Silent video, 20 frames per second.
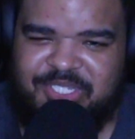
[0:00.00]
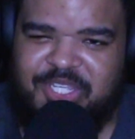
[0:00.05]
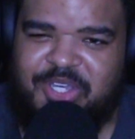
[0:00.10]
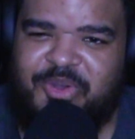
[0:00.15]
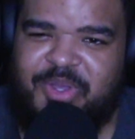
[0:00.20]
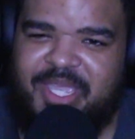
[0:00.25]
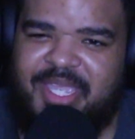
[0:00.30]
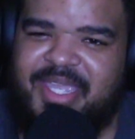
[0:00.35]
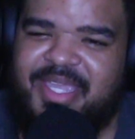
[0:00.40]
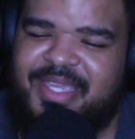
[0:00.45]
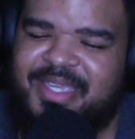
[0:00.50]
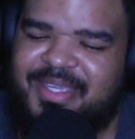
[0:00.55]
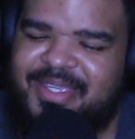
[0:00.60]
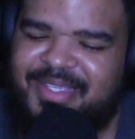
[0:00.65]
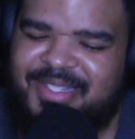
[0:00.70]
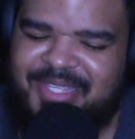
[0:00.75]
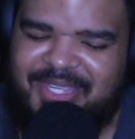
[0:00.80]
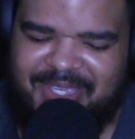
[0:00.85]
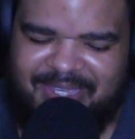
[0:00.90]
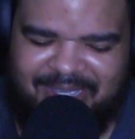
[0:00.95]
he was doing
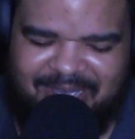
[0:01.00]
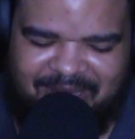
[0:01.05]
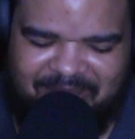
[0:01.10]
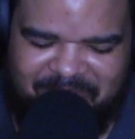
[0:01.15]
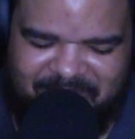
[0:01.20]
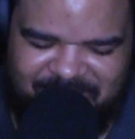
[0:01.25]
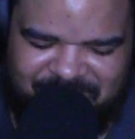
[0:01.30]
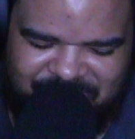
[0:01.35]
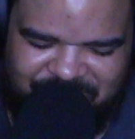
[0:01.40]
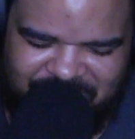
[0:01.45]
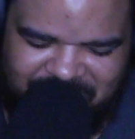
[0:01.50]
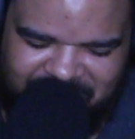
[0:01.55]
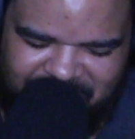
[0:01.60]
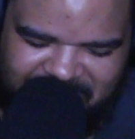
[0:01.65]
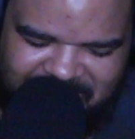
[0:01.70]
to come and